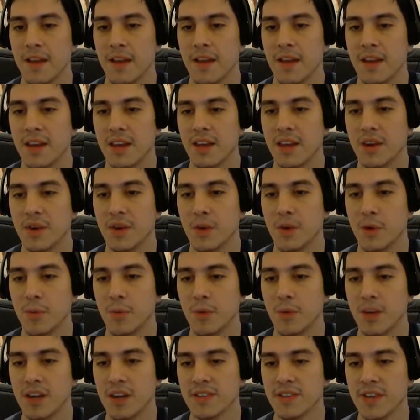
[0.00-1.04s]
like you know
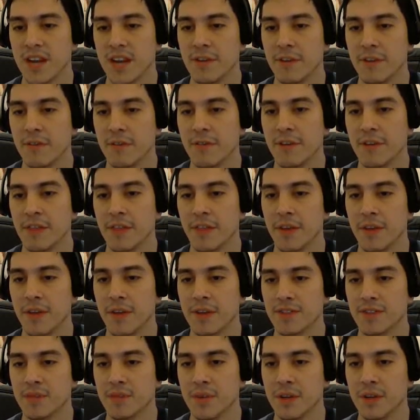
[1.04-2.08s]
hope you guys are having fun there
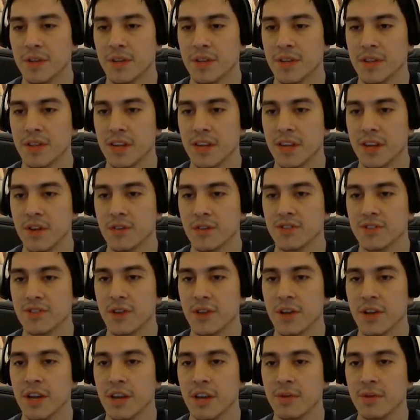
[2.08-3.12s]
as well like you know
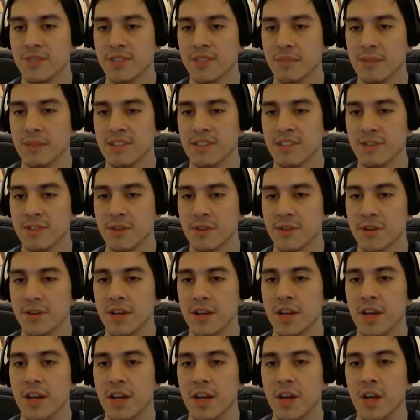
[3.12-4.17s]
starting a new semester
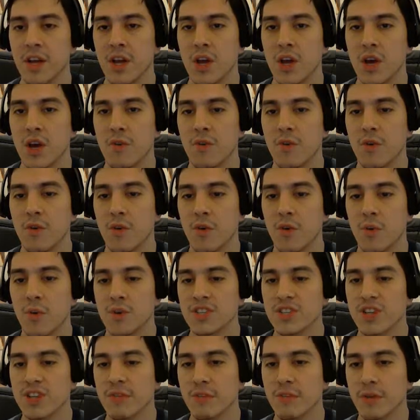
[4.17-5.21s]
for
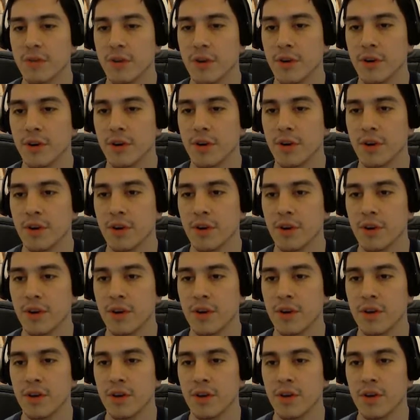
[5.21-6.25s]
whichever
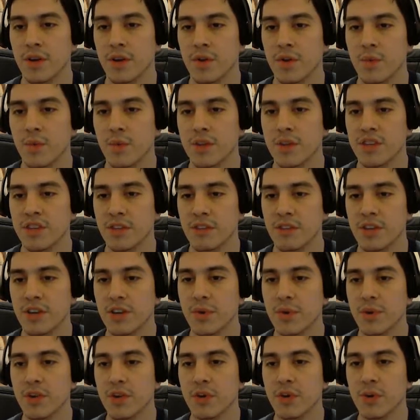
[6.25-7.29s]
whichever
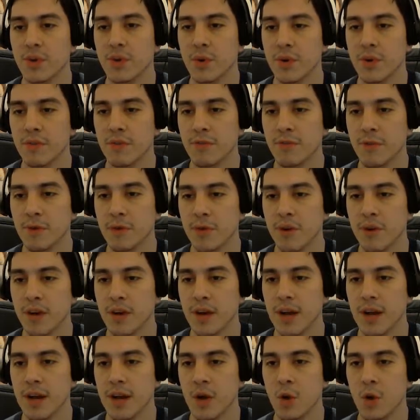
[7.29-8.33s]
degree you're going for
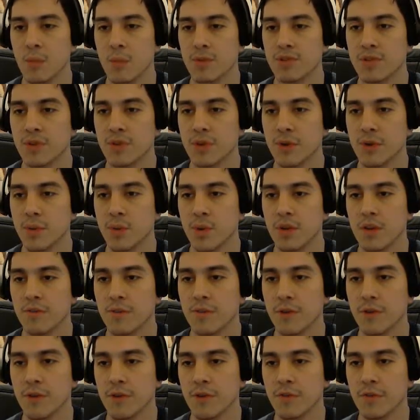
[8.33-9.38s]
I hope it's going well
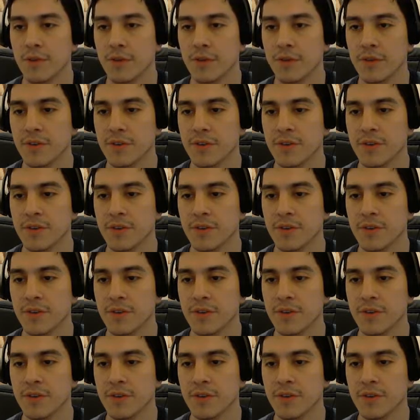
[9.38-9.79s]
for all of you